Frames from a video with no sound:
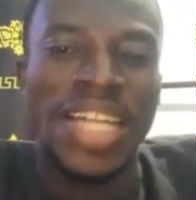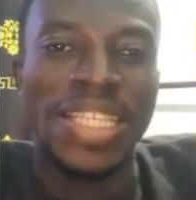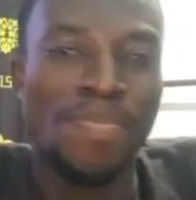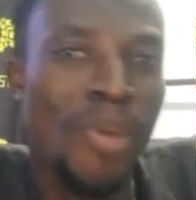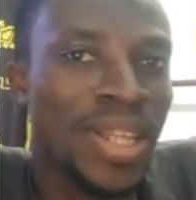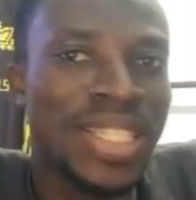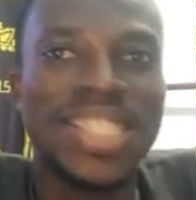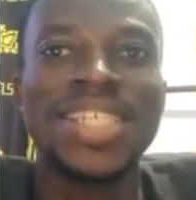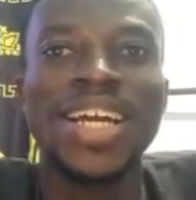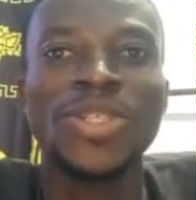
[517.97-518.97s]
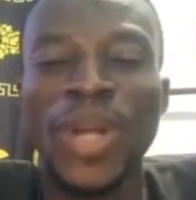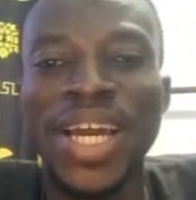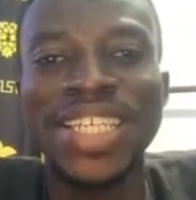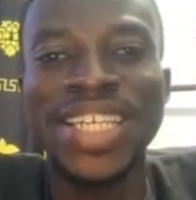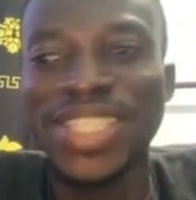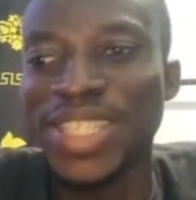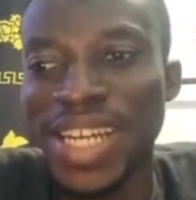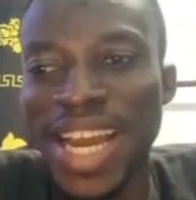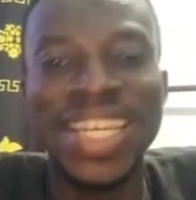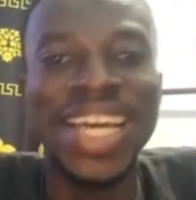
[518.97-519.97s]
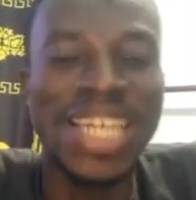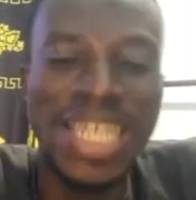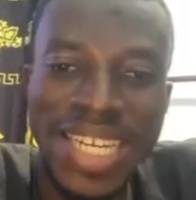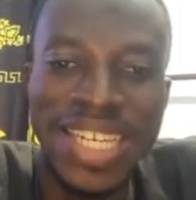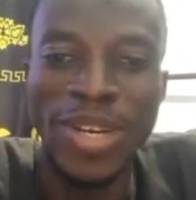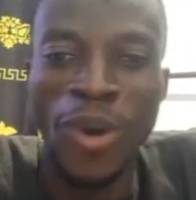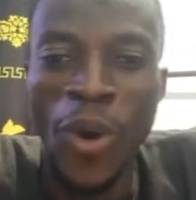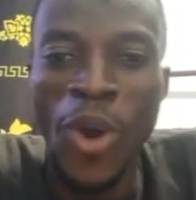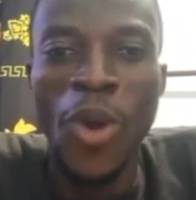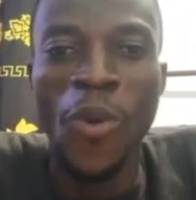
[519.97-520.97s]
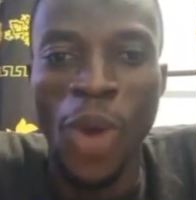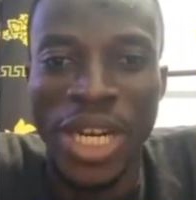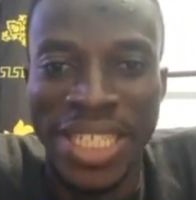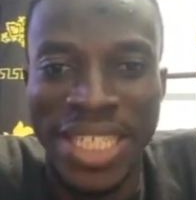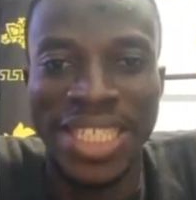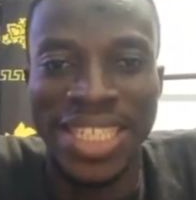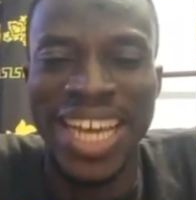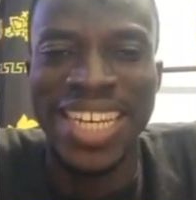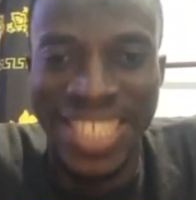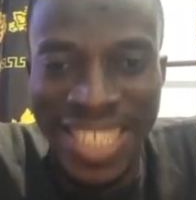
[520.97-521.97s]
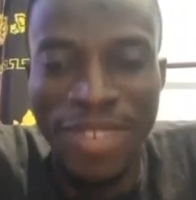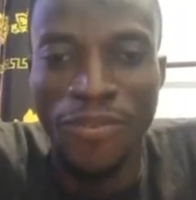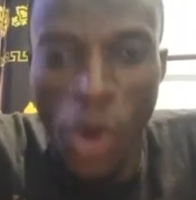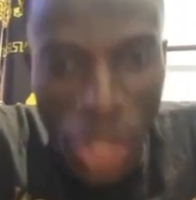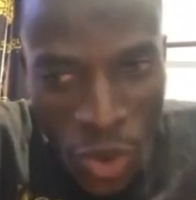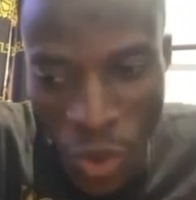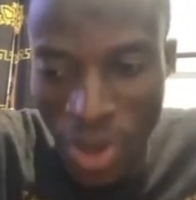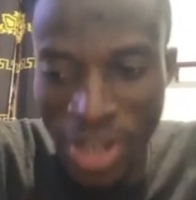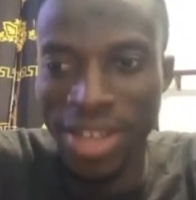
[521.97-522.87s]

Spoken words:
Enti politics na yesura idea chile na de no. What is it that is in for you?